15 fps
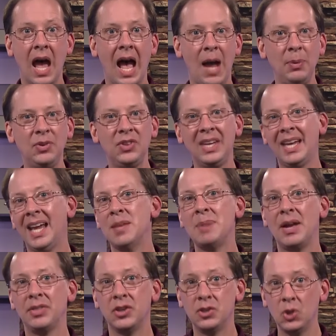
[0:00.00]
I was thinking
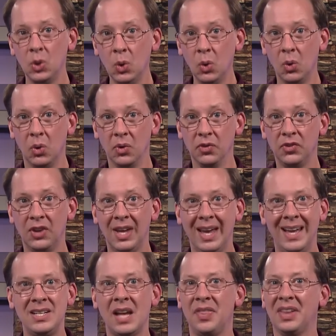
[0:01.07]
about the tools
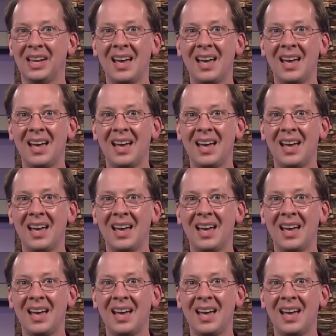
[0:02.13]
and not the